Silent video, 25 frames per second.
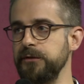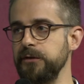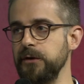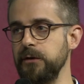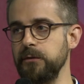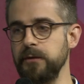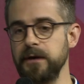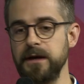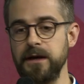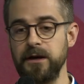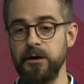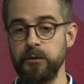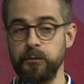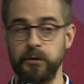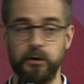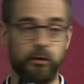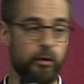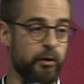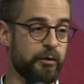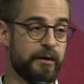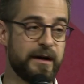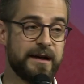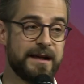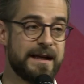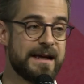So we're
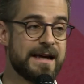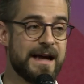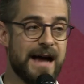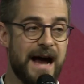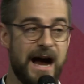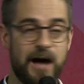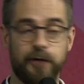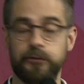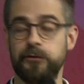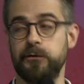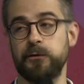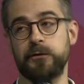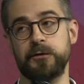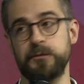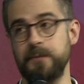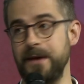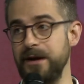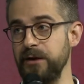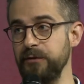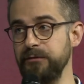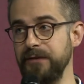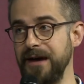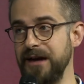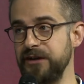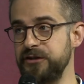already outsourced
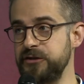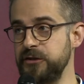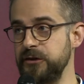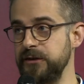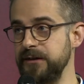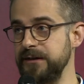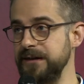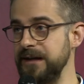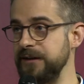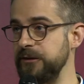manufactured.